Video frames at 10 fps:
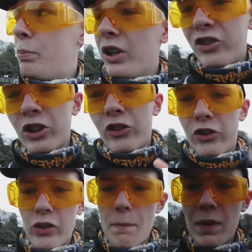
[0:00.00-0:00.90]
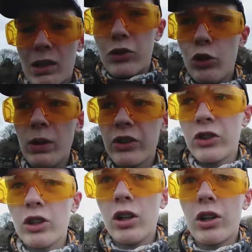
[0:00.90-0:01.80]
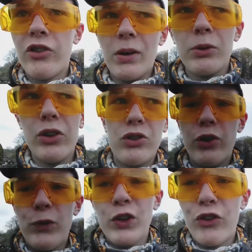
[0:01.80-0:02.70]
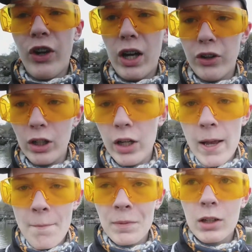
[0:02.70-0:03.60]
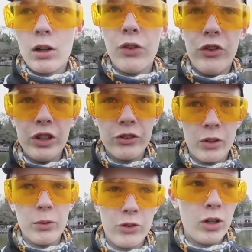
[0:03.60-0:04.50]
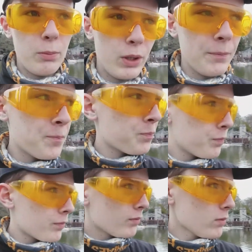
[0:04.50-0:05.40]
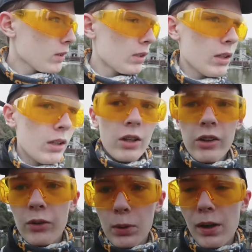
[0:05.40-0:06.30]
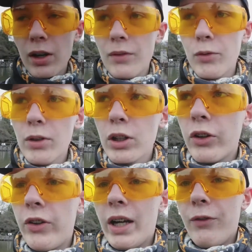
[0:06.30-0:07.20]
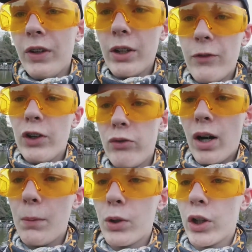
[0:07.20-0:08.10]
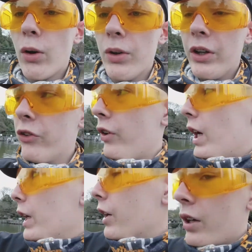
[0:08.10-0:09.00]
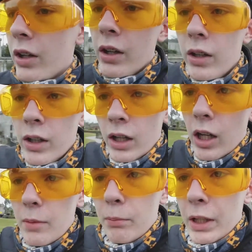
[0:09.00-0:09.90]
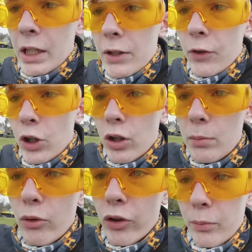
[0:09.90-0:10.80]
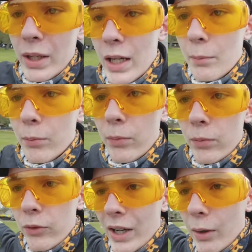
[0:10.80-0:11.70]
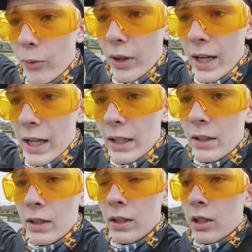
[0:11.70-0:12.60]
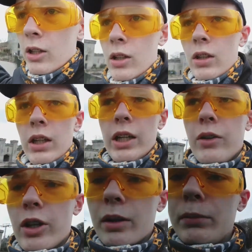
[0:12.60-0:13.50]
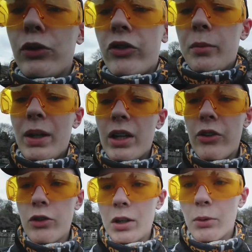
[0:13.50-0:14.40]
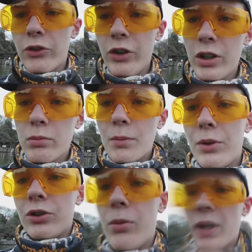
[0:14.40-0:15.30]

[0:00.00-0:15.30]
busy as 2 weeks ago, because that was literally the first Saturday of the season it was open. Yes, we're going to have a really good day. I think the first ride we're going to go on is like Heathrow, Marauders Mayhem down there in like Mutiny Bay. So I will see you when we do